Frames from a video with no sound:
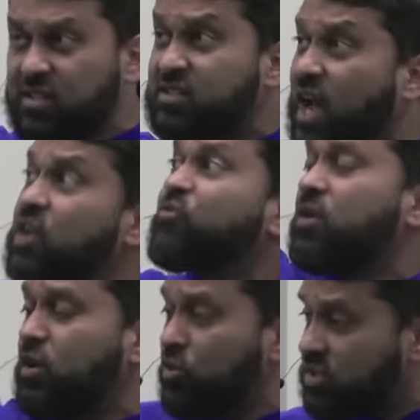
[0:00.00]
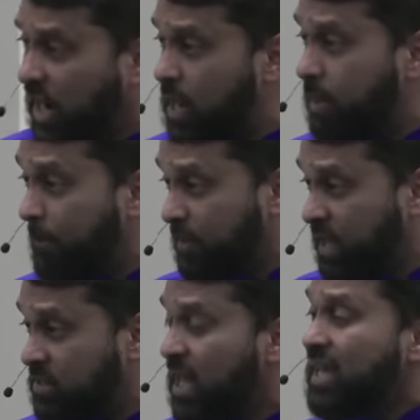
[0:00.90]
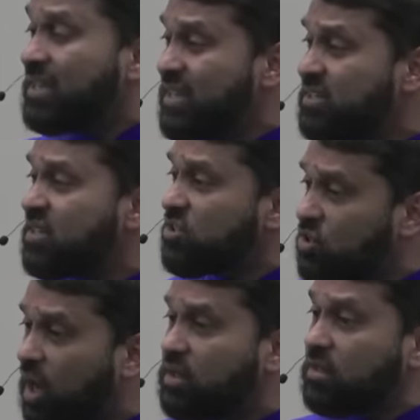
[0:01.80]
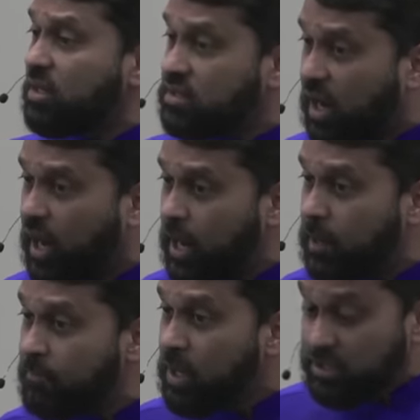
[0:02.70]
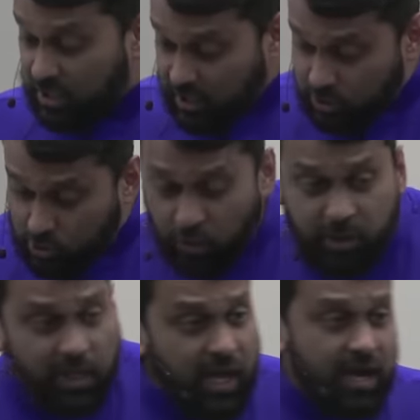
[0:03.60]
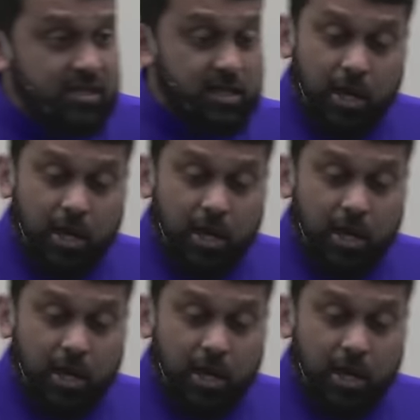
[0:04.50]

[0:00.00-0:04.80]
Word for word: aside for another time and place. This is not the time to internalize